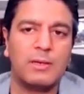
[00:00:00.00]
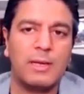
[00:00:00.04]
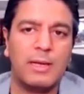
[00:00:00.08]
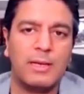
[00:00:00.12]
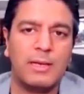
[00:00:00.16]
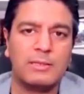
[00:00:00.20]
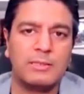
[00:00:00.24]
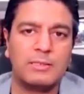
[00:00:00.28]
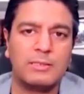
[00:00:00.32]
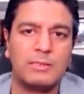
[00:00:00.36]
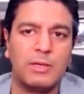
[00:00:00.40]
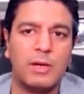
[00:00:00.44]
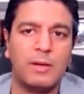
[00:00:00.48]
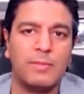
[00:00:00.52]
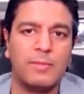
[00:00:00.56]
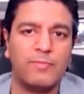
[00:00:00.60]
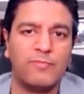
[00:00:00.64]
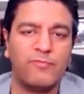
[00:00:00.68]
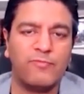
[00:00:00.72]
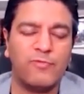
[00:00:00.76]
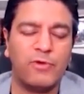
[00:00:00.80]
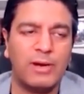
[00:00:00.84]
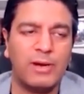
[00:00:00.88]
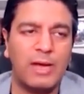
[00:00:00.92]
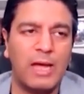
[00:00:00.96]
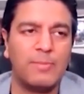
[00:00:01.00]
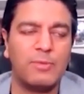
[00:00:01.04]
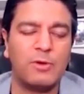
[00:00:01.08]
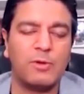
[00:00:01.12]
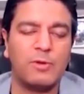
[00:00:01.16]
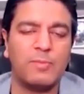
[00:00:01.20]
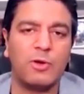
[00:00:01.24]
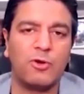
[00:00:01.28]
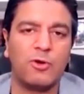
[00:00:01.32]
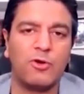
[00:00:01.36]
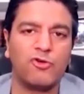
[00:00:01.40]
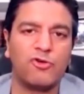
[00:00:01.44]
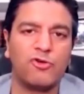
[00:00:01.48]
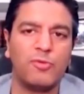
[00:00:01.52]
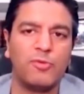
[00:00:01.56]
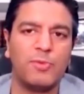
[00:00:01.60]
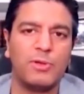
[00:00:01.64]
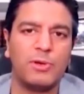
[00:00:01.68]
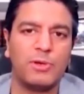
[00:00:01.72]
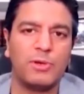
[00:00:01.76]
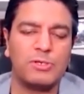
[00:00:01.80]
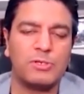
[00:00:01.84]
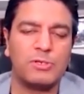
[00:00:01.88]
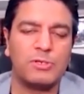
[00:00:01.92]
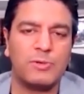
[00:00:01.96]
And so I'm very happy to be
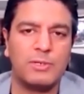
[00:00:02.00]
contributing to